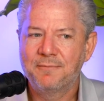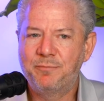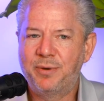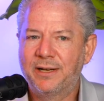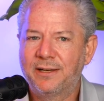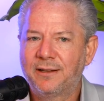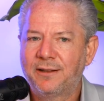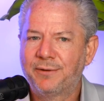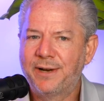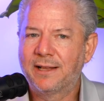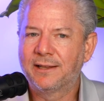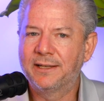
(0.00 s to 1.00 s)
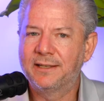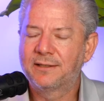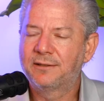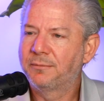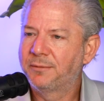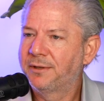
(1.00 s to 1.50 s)
But the reality is,
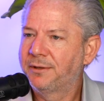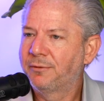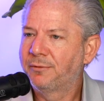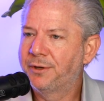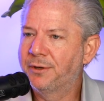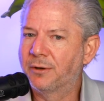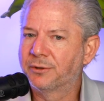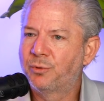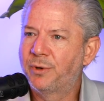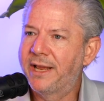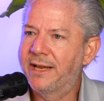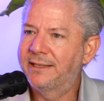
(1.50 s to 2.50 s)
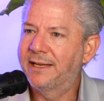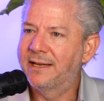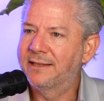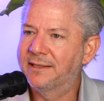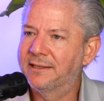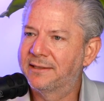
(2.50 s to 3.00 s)
28
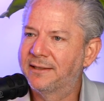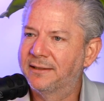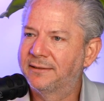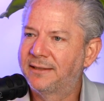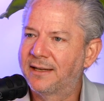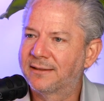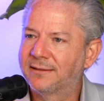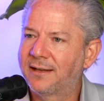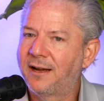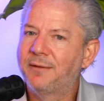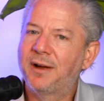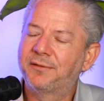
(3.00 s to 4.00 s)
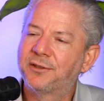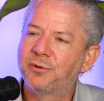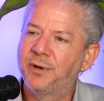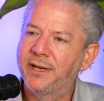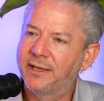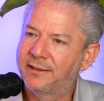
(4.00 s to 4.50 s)
days is the test of time. After
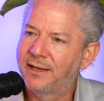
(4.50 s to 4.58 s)
28